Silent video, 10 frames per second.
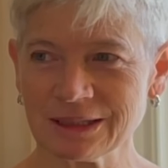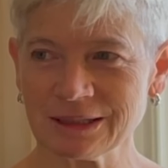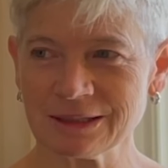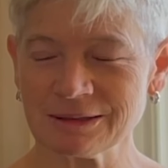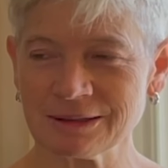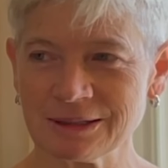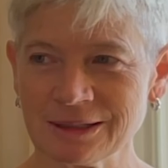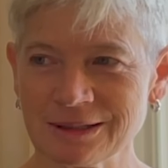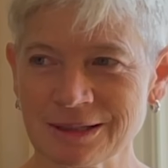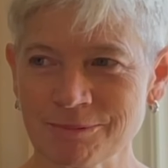It's a,
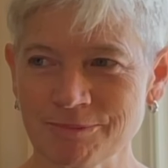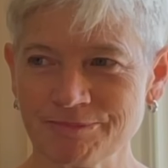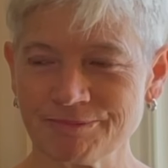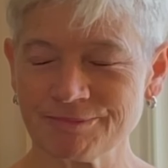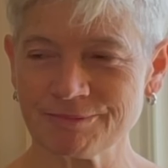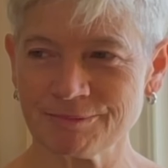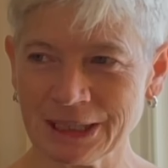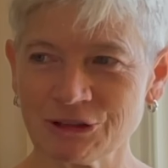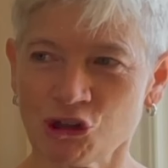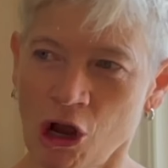it's a
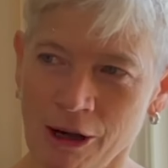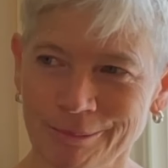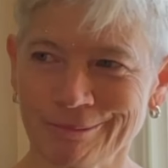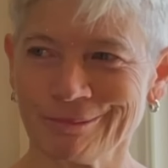big job.